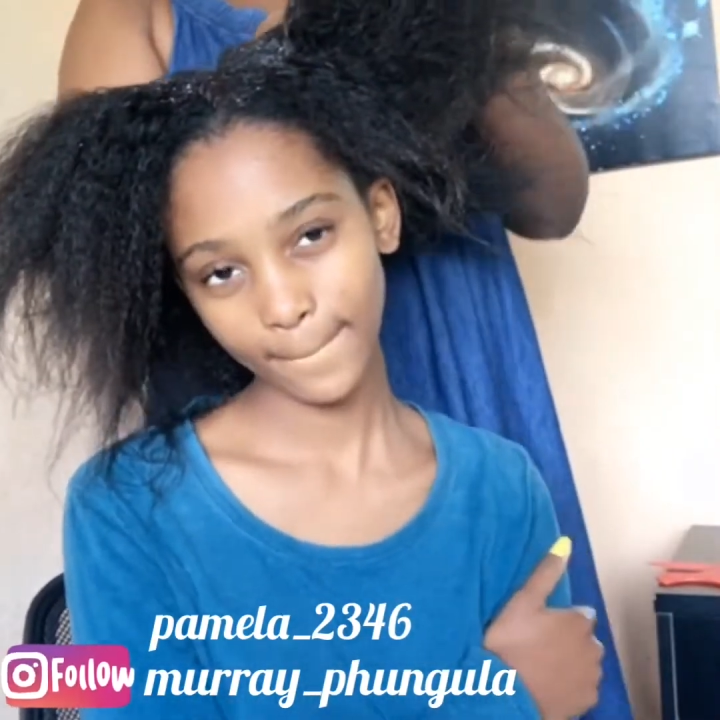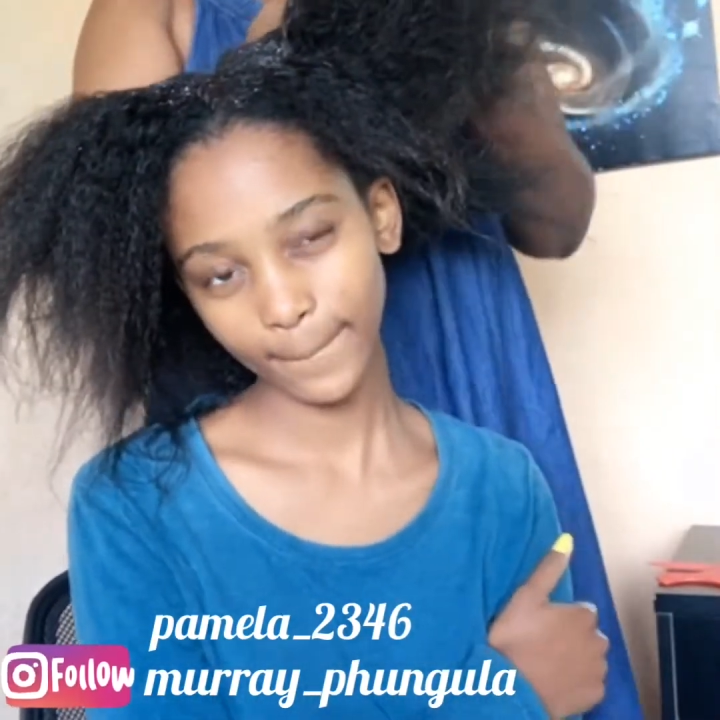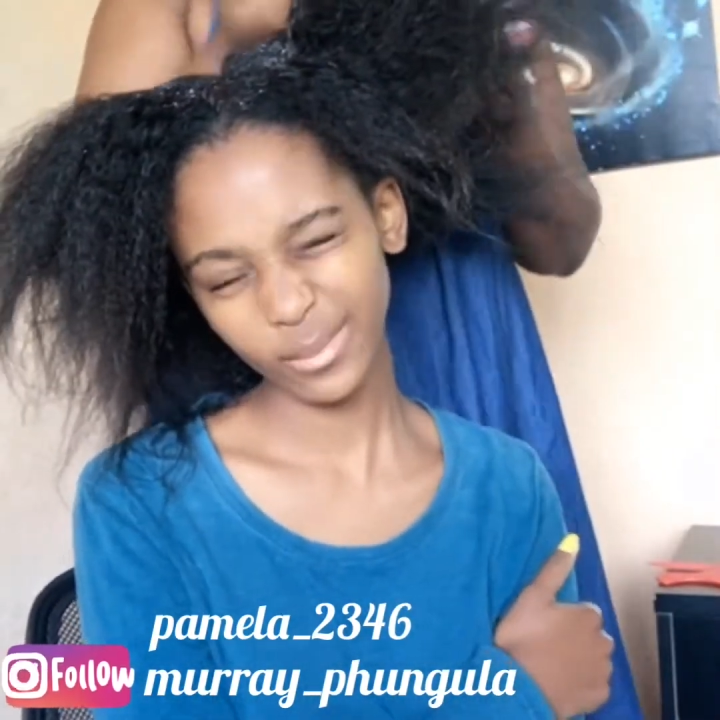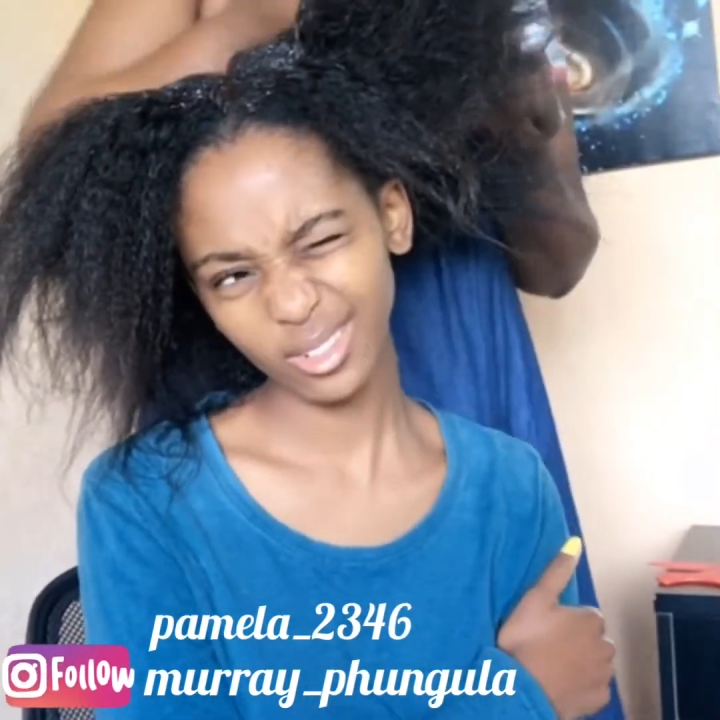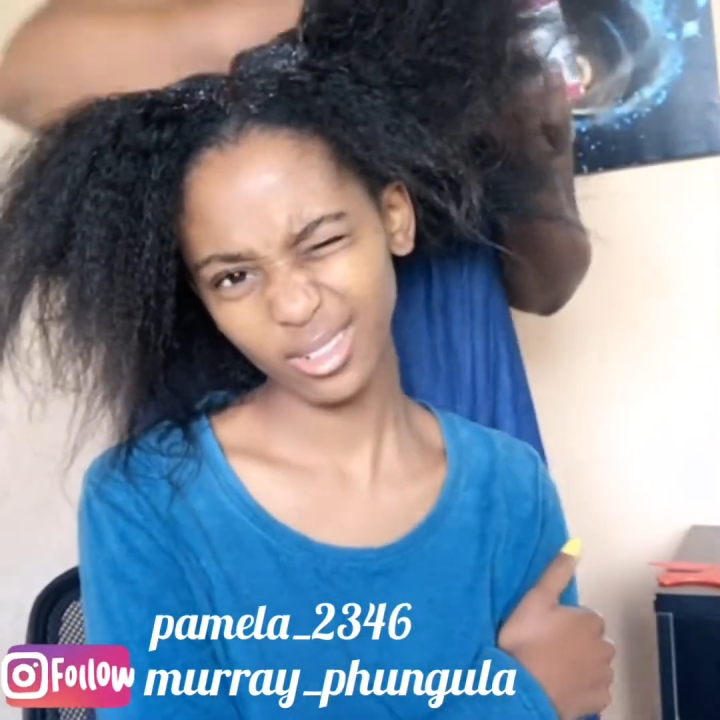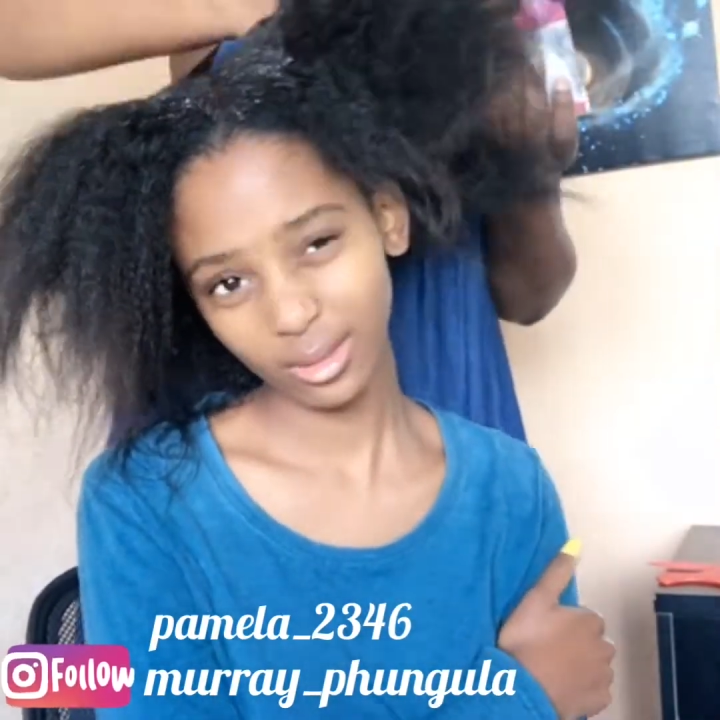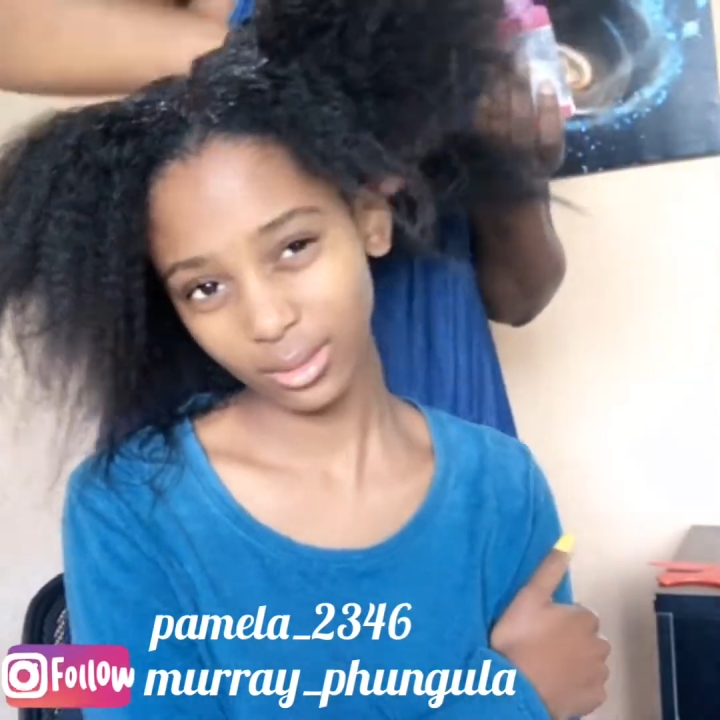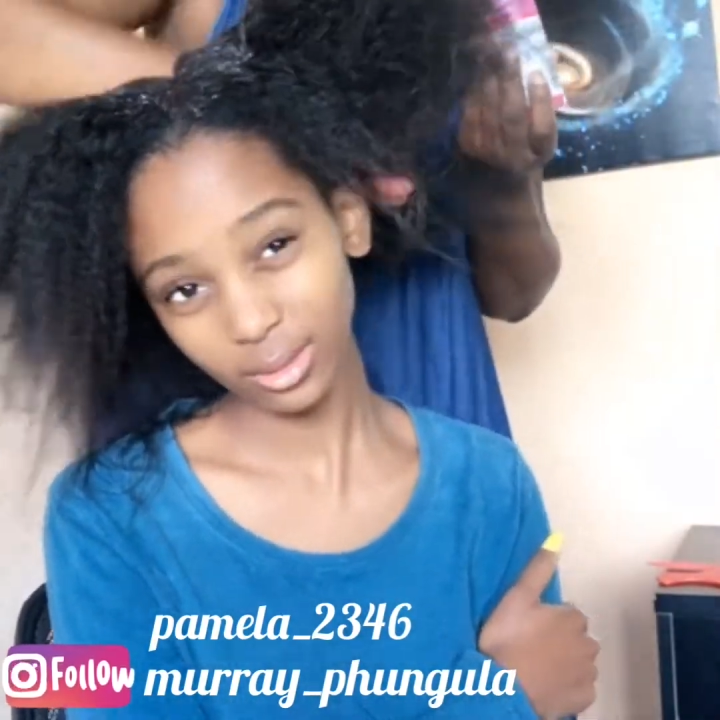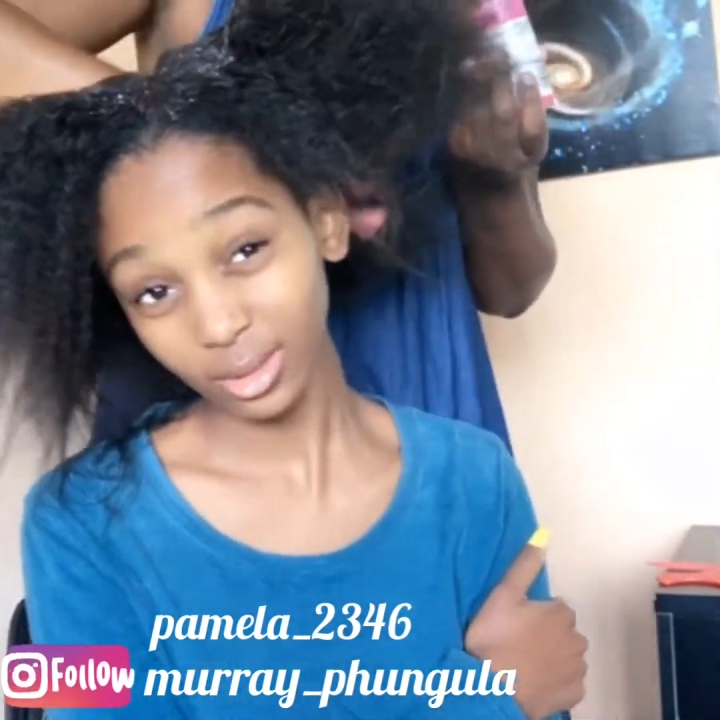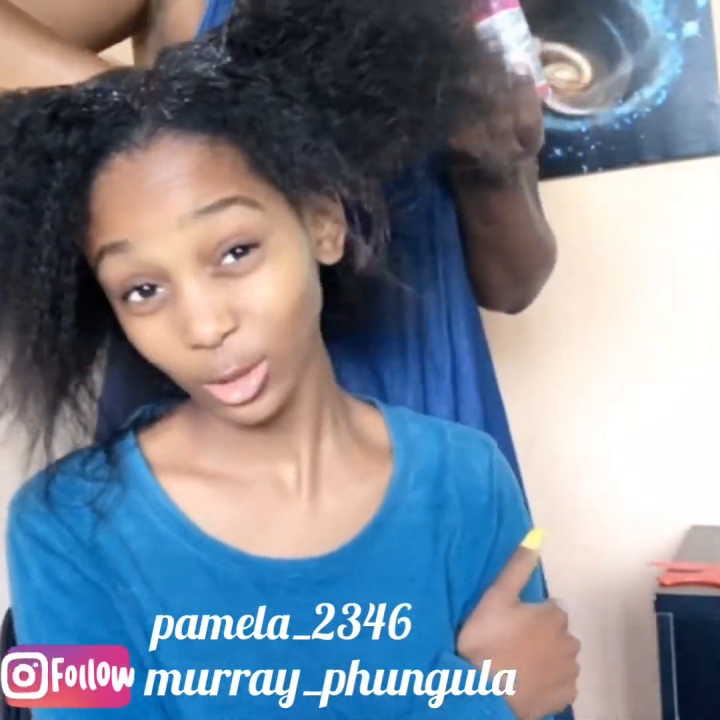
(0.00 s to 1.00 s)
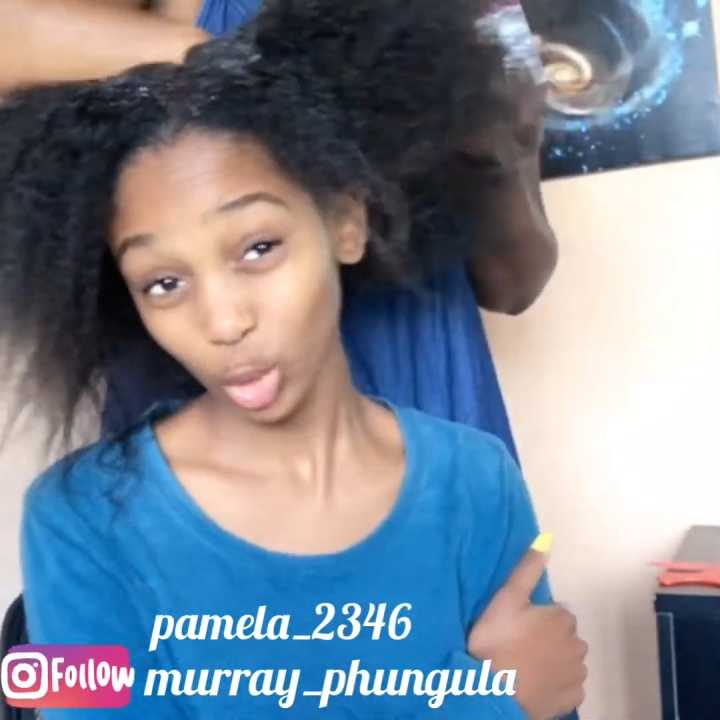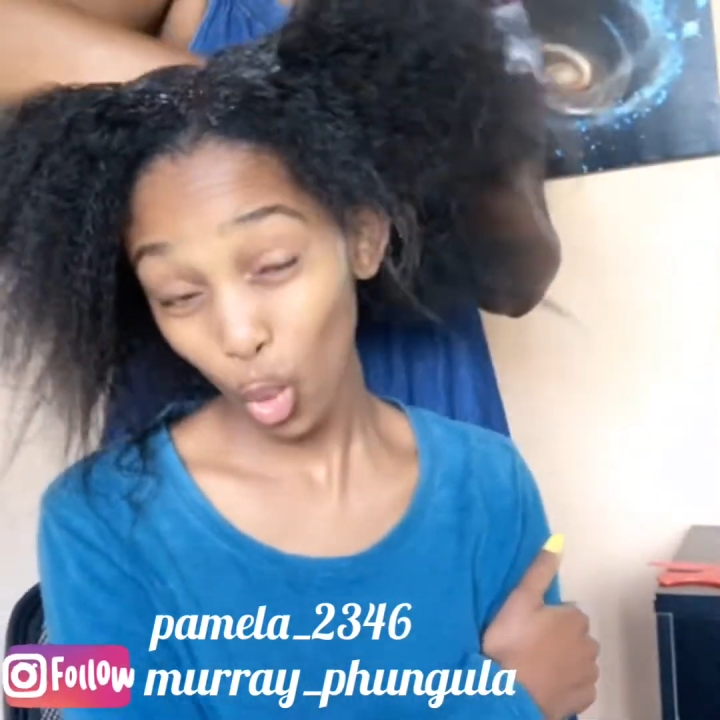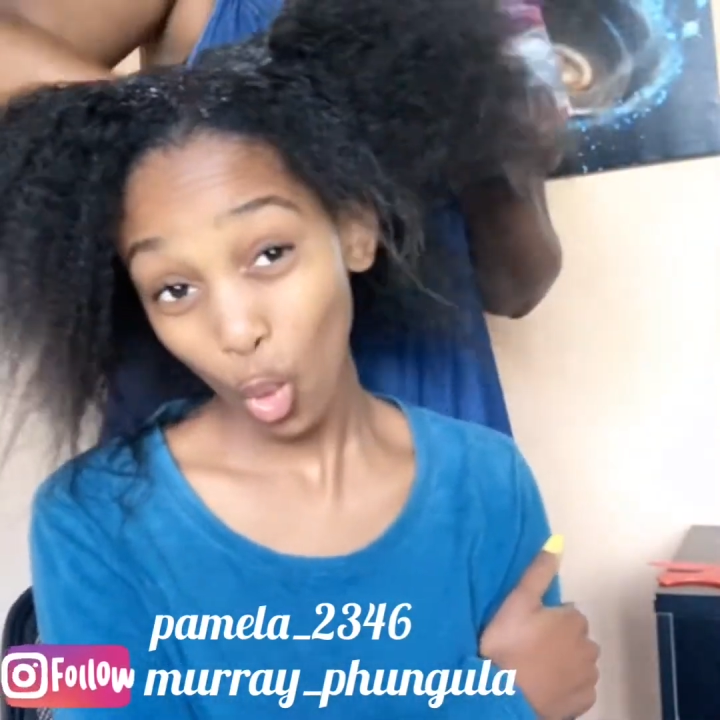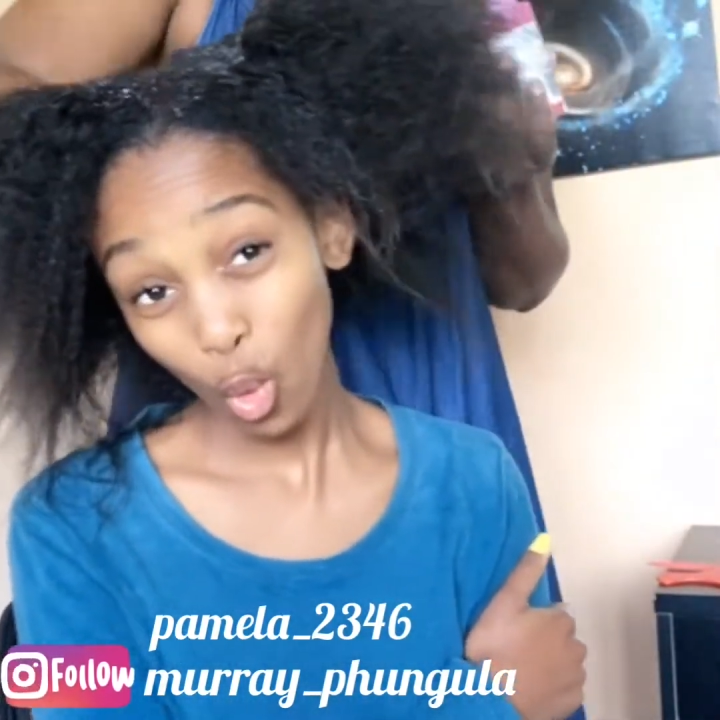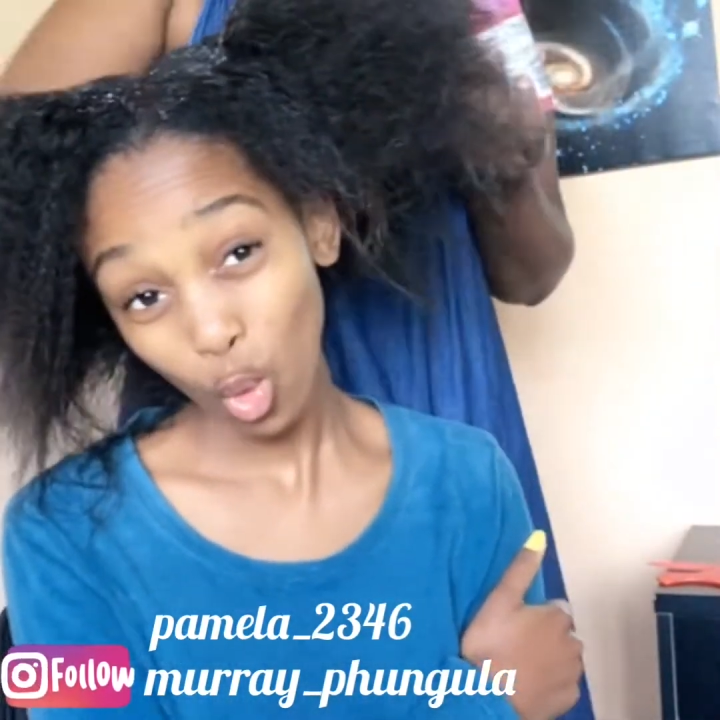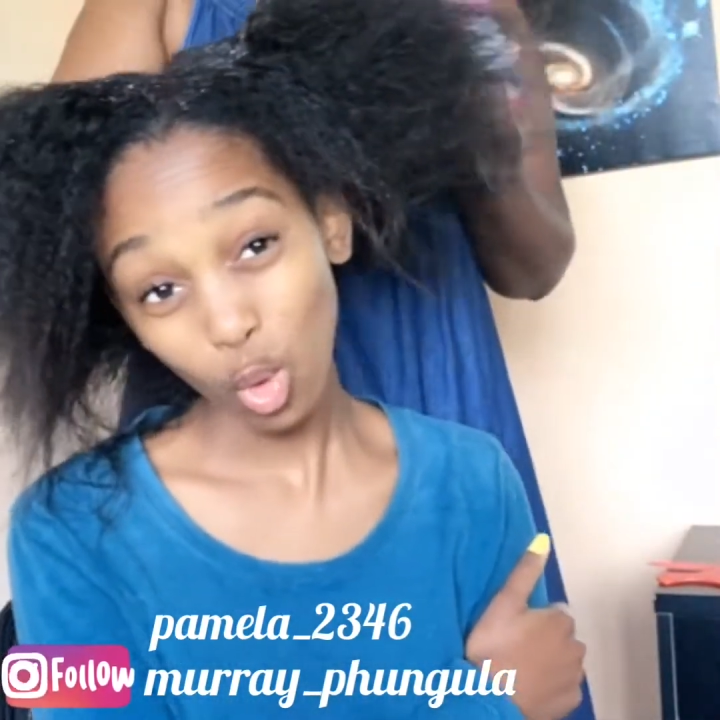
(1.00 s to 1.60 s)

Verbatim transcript: So let's